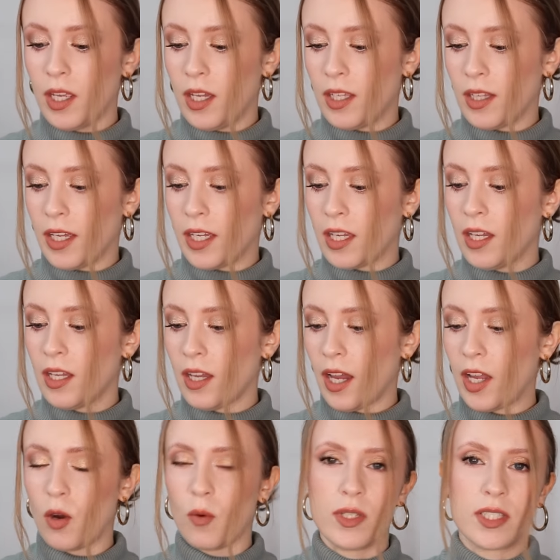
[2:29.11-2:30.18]
It like,
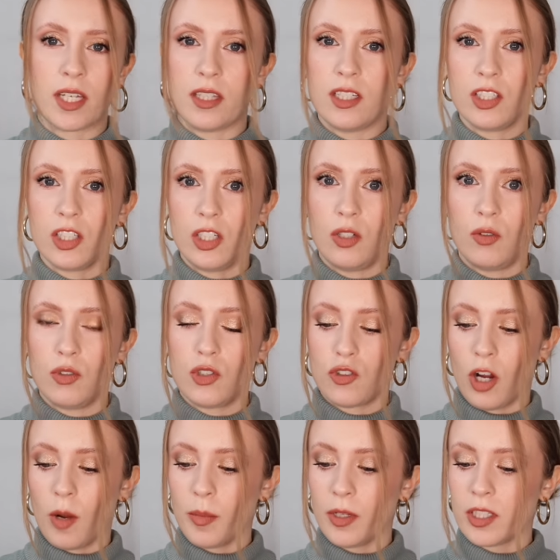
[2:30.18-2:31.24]
I always get these huge
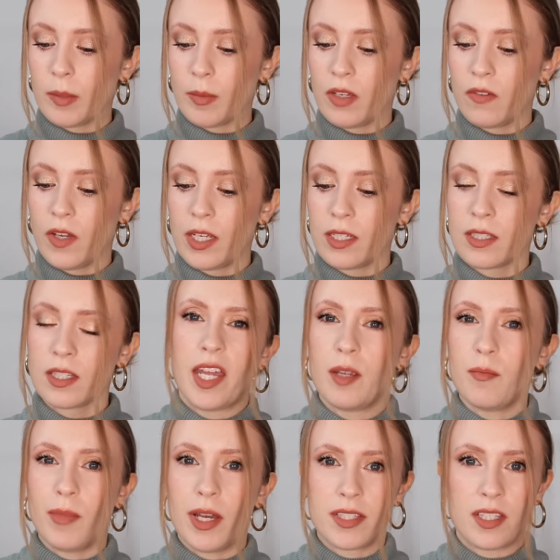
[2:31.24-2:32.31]
droplets on my face, and
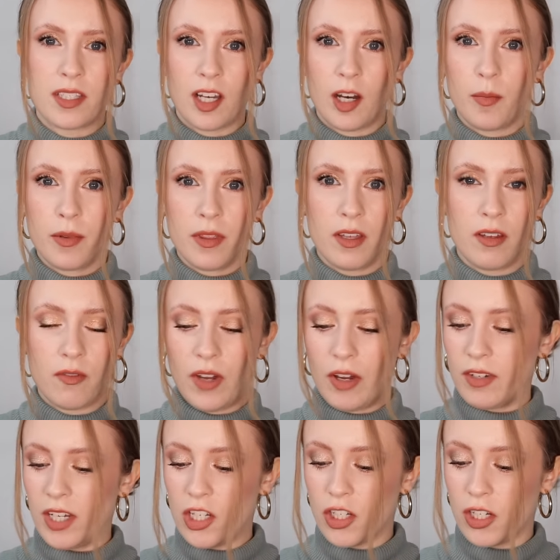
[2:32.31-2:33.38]
it messes up the
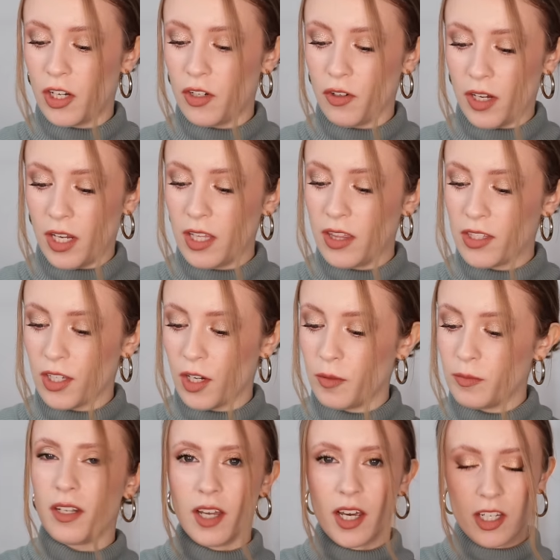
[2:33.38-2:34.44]
foundation underneath underneath.
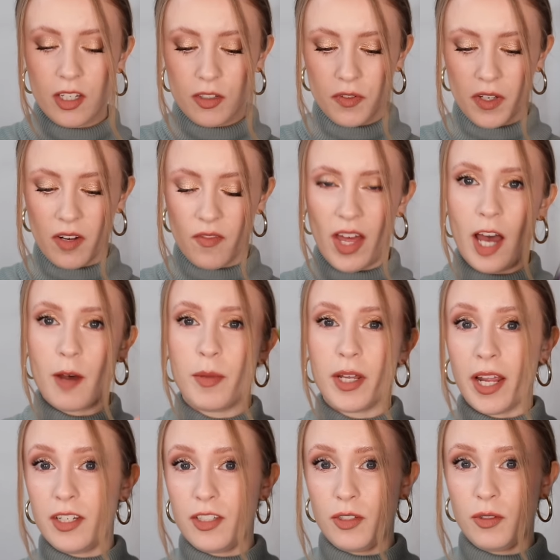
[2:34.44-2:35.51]
So not a huge fan of that,
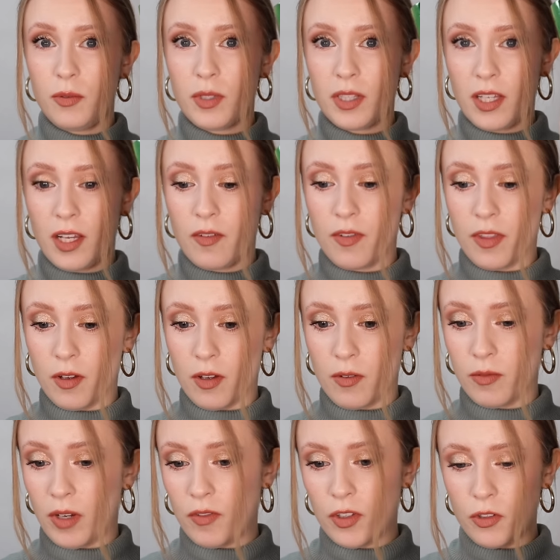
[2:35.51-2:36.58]
but I do love
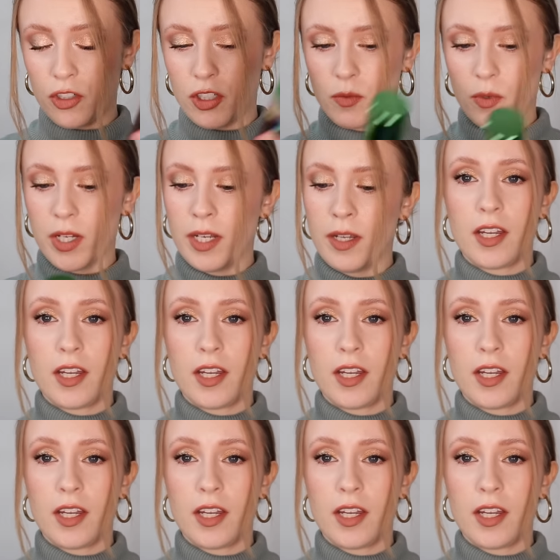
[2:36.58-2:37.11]
the Revolution one.